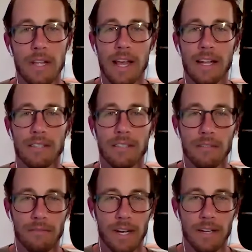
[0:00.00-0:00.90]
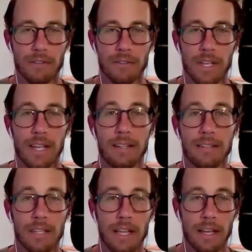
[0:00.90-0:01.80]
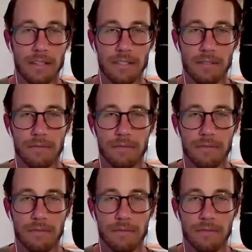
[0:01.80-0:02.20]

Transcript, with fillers: Hennessy Advisors and Hennessy